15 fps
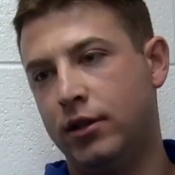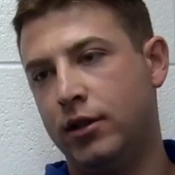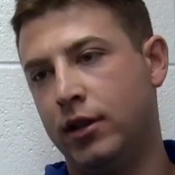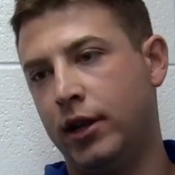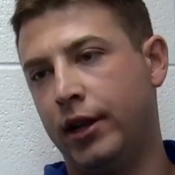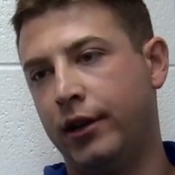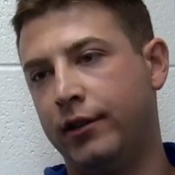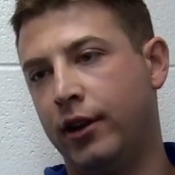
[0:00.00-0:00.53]

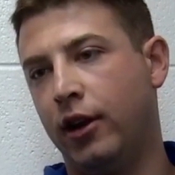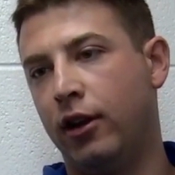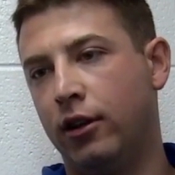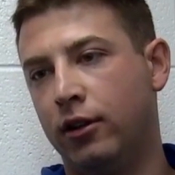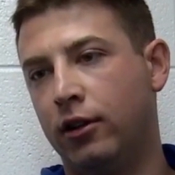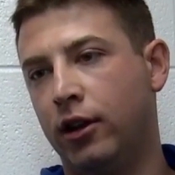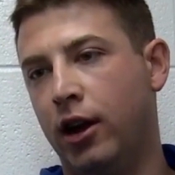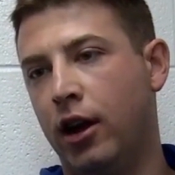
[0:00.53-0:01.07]
I could tell
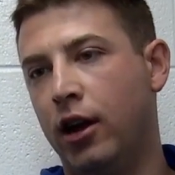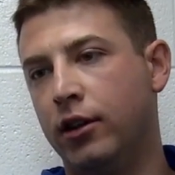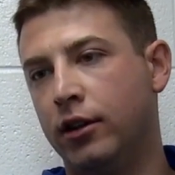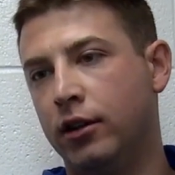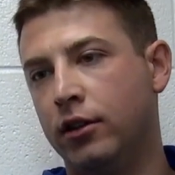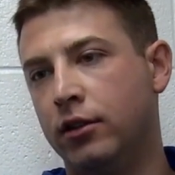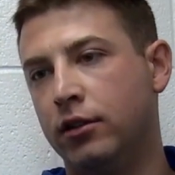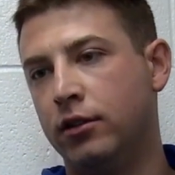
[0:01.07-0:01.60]
early on
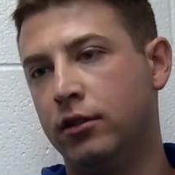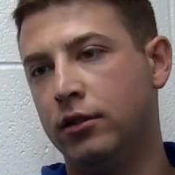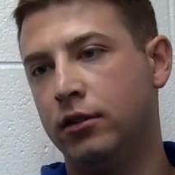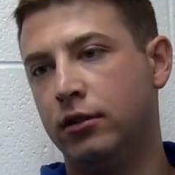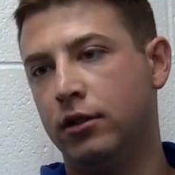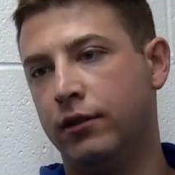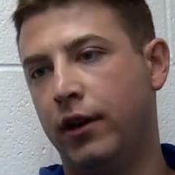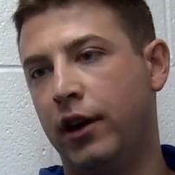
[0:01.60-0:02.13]
the,
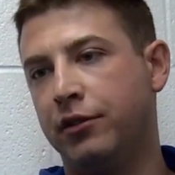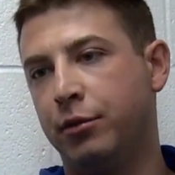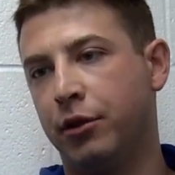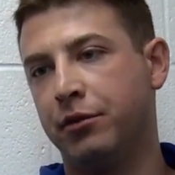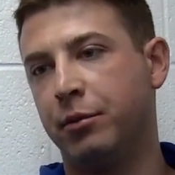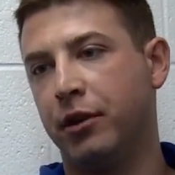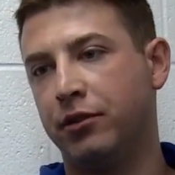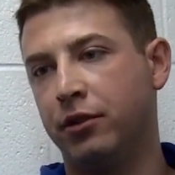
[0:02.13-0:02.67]
the fastball
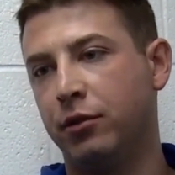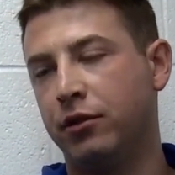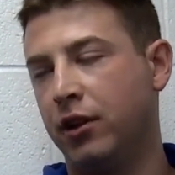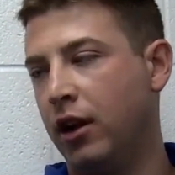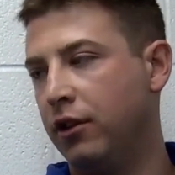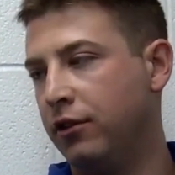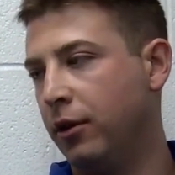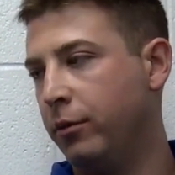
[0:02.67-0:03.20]
especially was
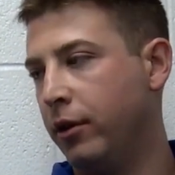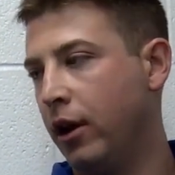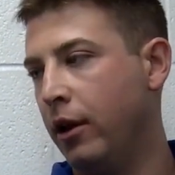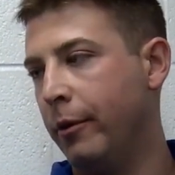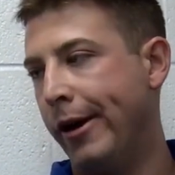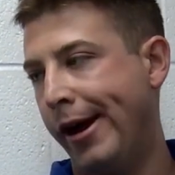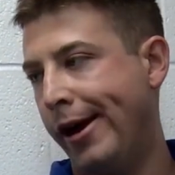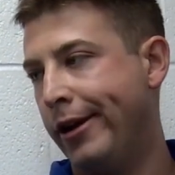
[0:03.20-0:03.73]
kind of jumping out
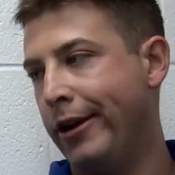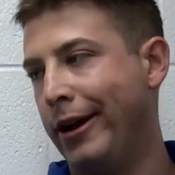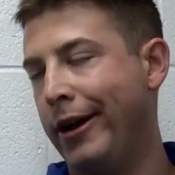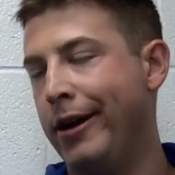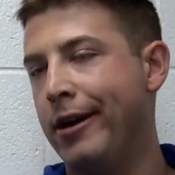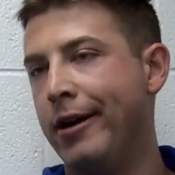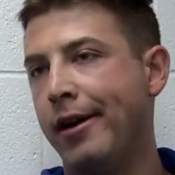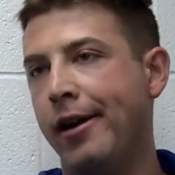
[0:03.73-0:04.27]
of my hand
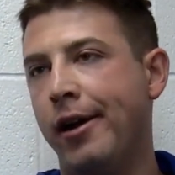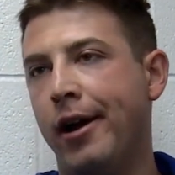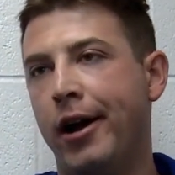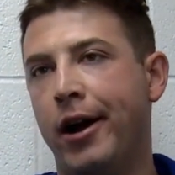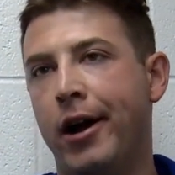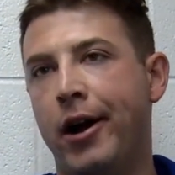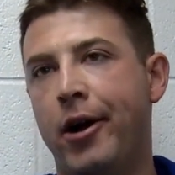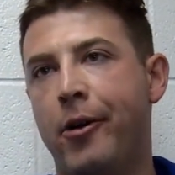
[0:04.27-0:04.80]
tonight.
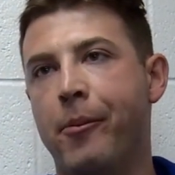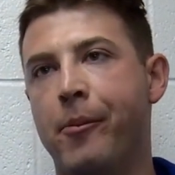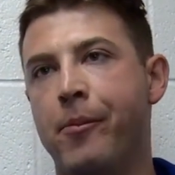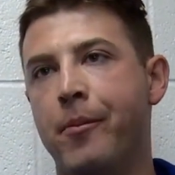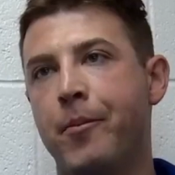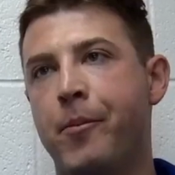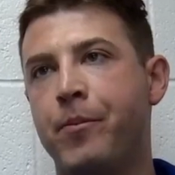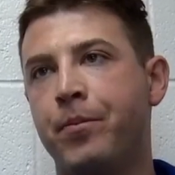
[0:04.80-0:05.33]
Um,
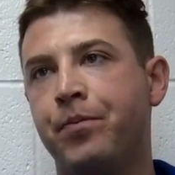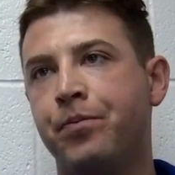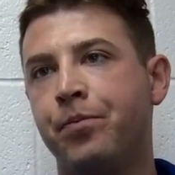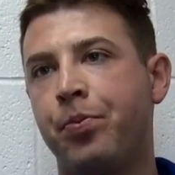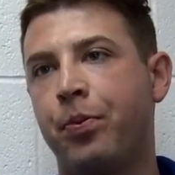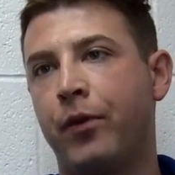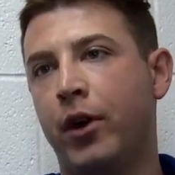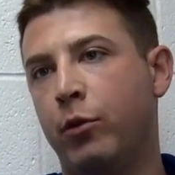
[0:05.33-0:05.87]

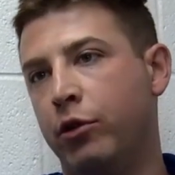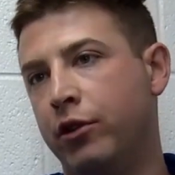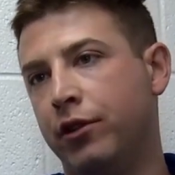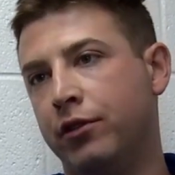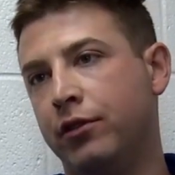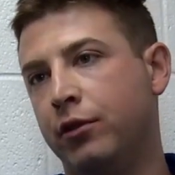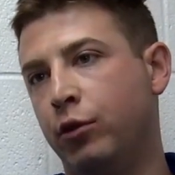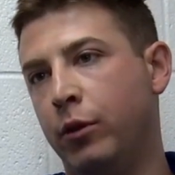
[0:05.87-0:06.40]
and we
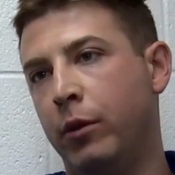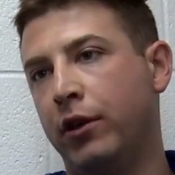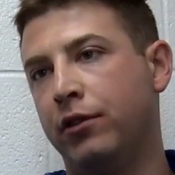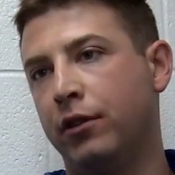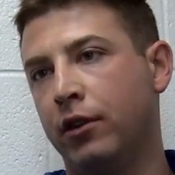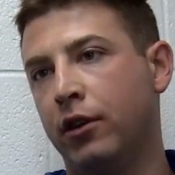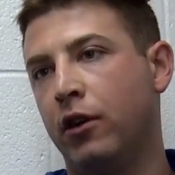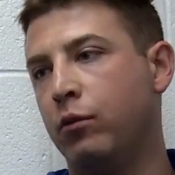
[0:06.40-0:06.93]
just we
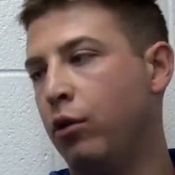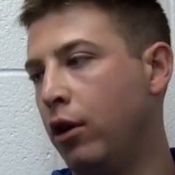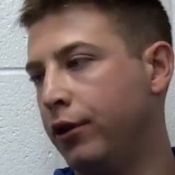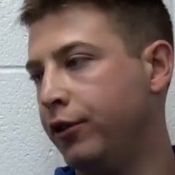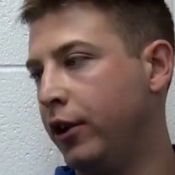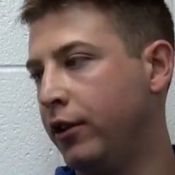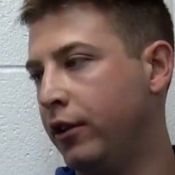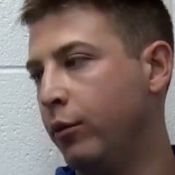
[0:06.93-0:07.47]
mixing in the curveball and
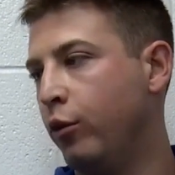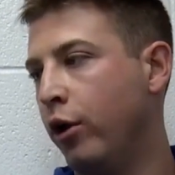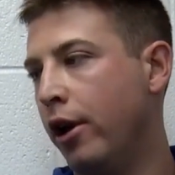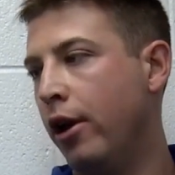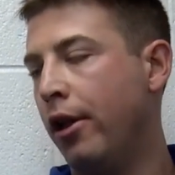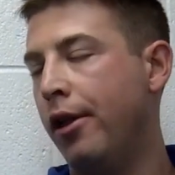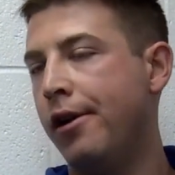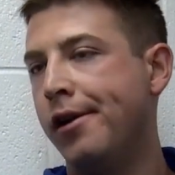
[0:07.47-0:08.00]
changeup
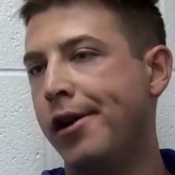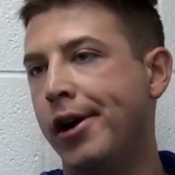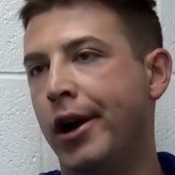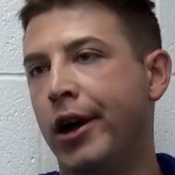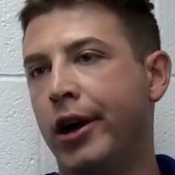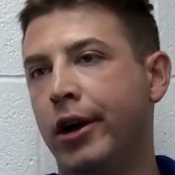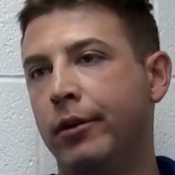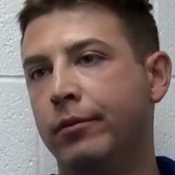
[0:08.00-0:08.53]
well
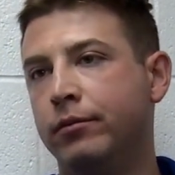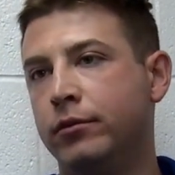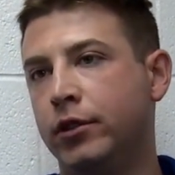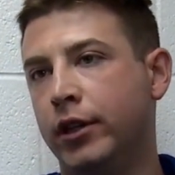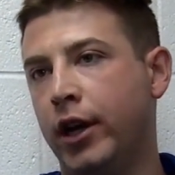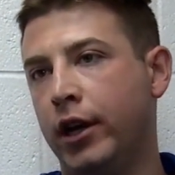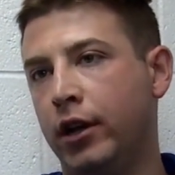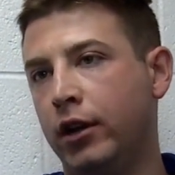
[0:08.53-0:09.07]
um,
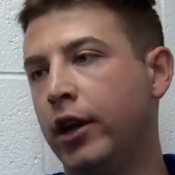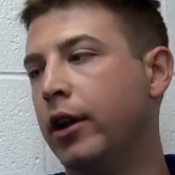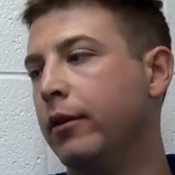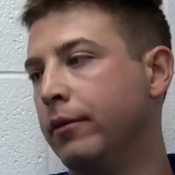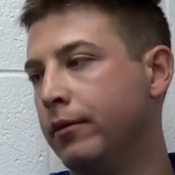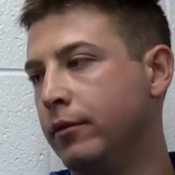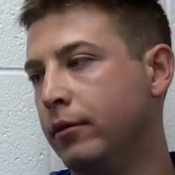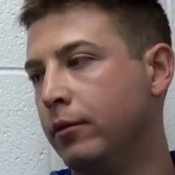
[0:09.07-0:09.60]
to kind of let it
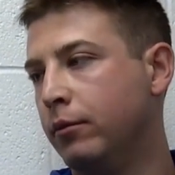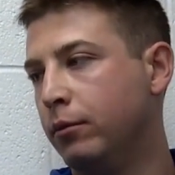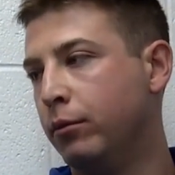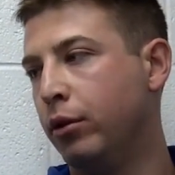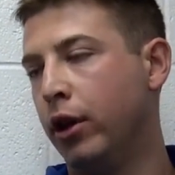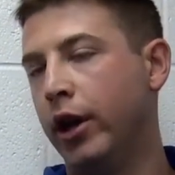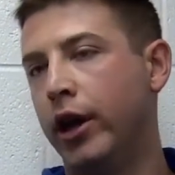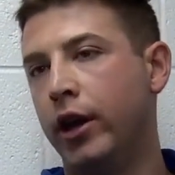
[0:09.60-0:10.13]

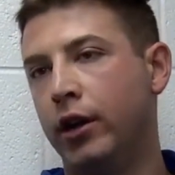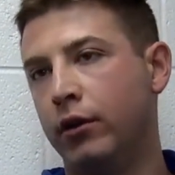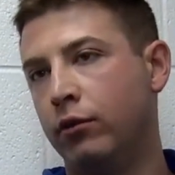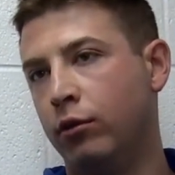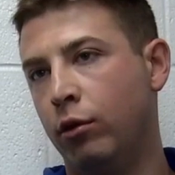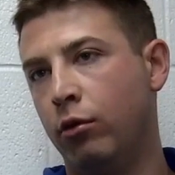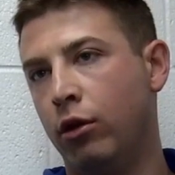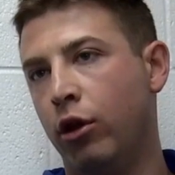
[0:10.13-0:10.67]
play,
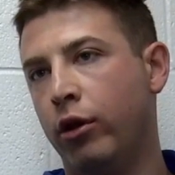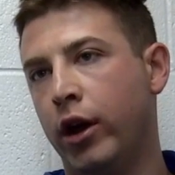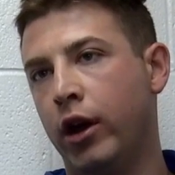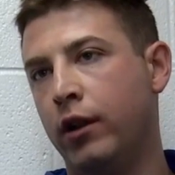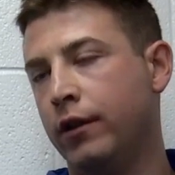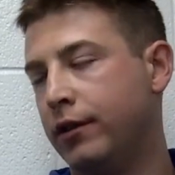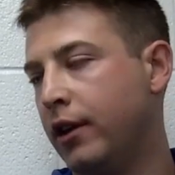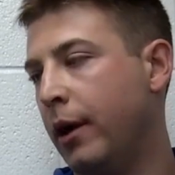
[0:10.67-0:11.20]
and we were
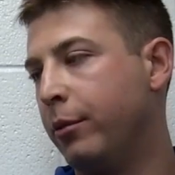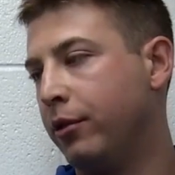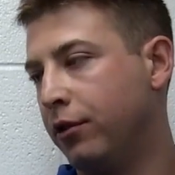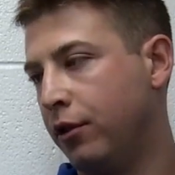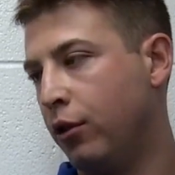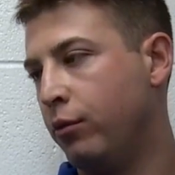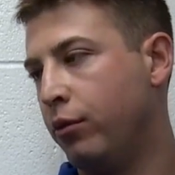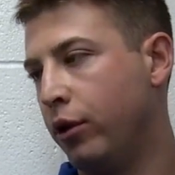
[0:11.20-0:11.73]
located at the top of the
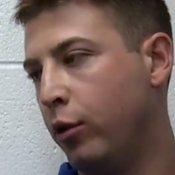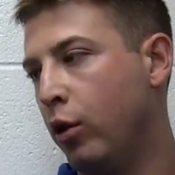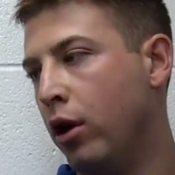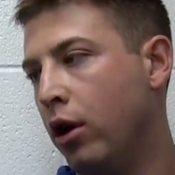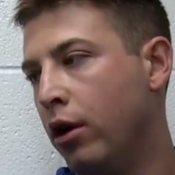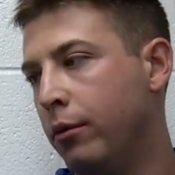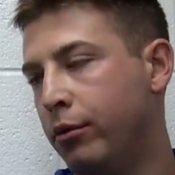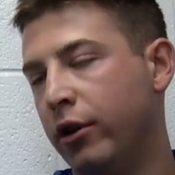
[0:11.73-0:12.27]
zone pretty
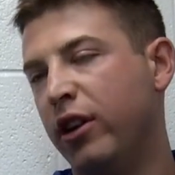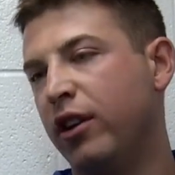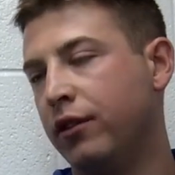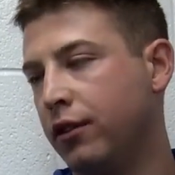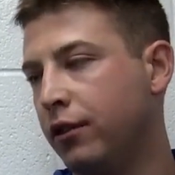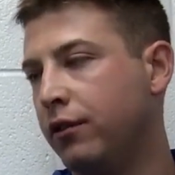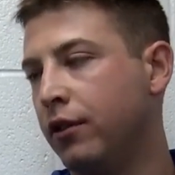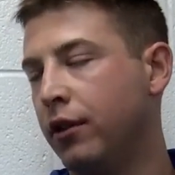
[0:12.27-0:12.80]
well, pretty
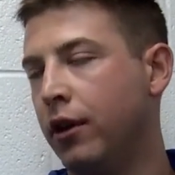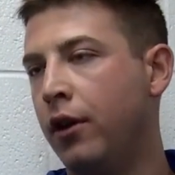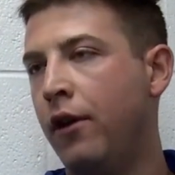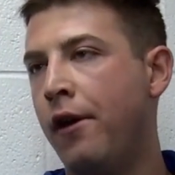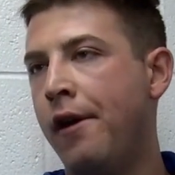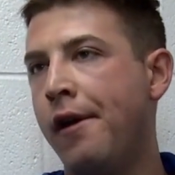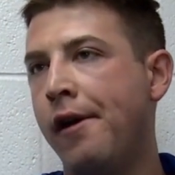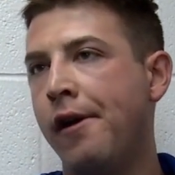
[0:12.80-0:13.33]
consistently.
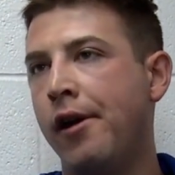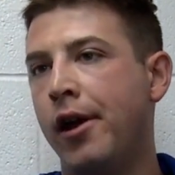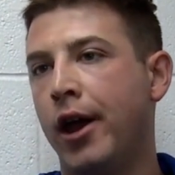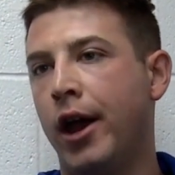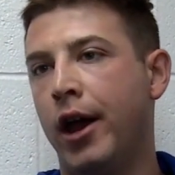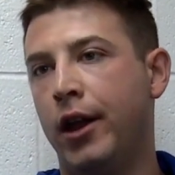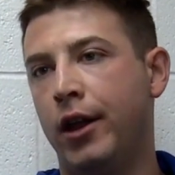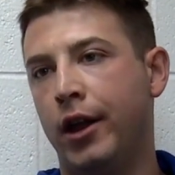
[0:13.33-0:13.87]

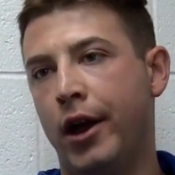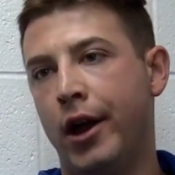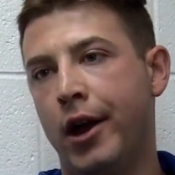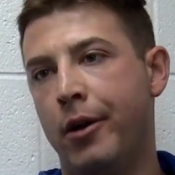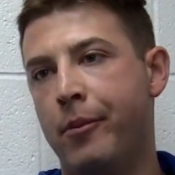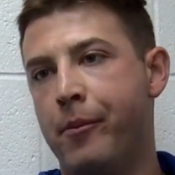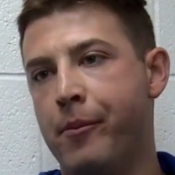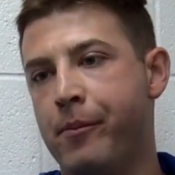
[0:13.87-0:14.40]
And um,